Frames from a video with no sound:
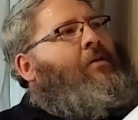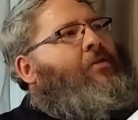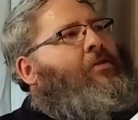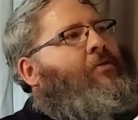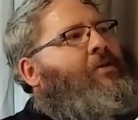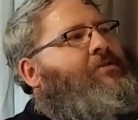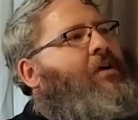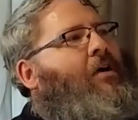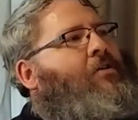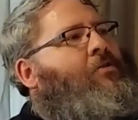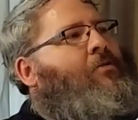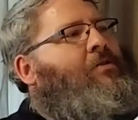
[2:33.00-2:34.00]
There is
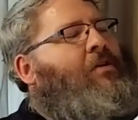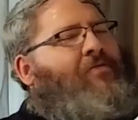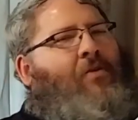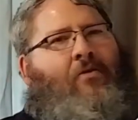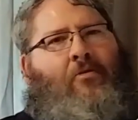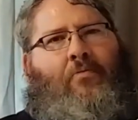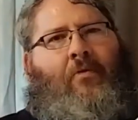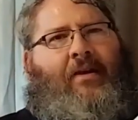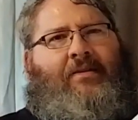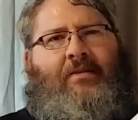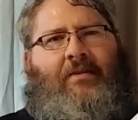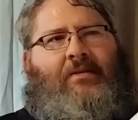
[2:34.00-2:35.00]
hot glue in a few other
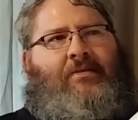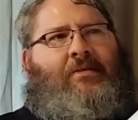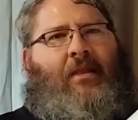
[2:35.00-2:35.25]
places.